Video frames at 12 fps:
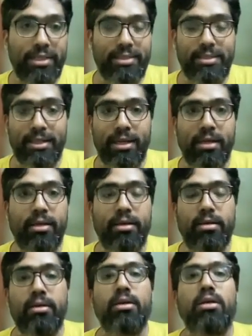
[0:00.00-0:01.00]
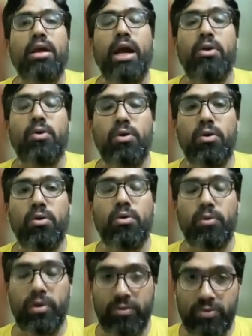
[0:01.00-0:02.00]
it is done. I don't
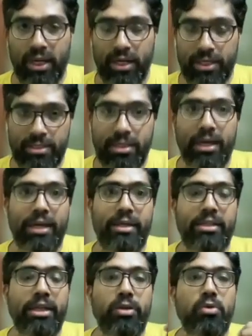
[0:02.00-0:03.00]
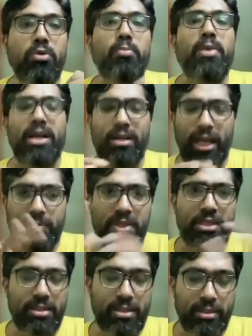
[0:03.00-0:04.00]
know if that is the right thing to do, but
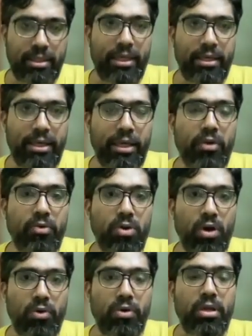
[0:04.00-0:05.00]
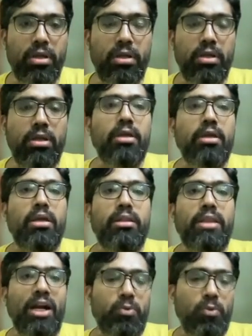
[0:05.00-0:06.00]
I'm just thinking out loud.
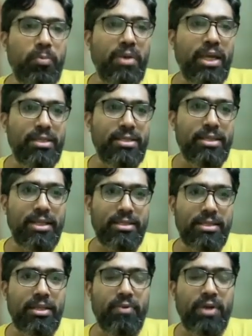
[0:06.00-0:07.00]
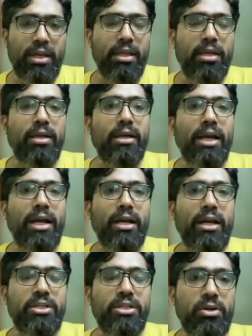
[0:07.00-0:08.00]
That would be a seriously very
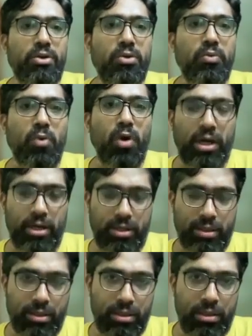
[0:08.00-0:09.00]
great addition to what